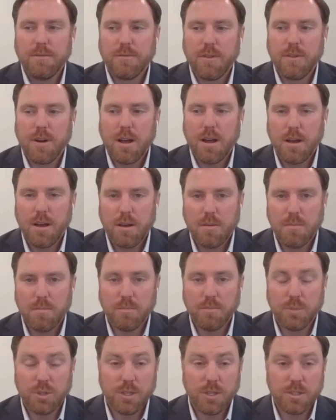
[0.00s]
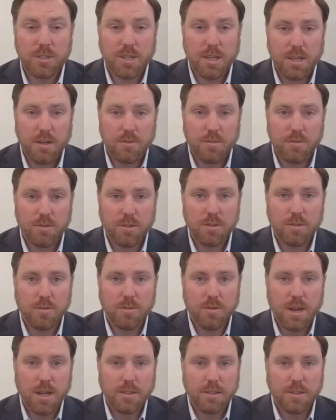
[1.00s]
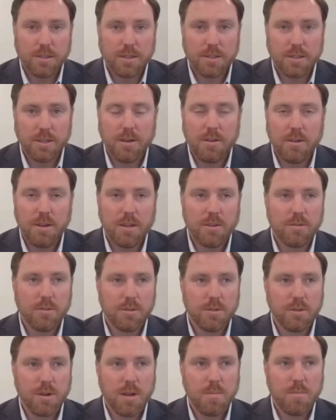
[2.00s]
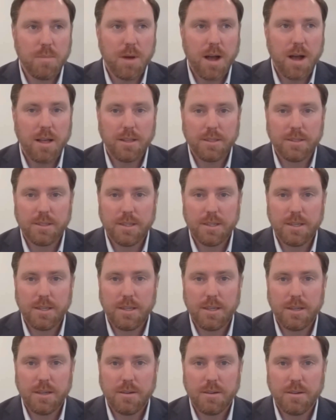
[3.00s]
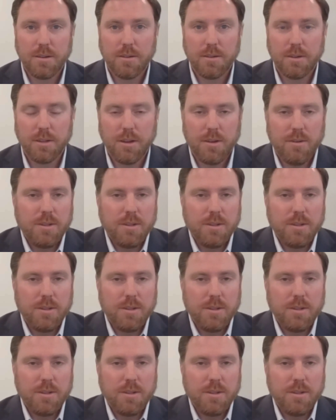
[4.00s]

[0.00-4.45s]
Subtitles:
from just interest rates, because I know interest rate policy here,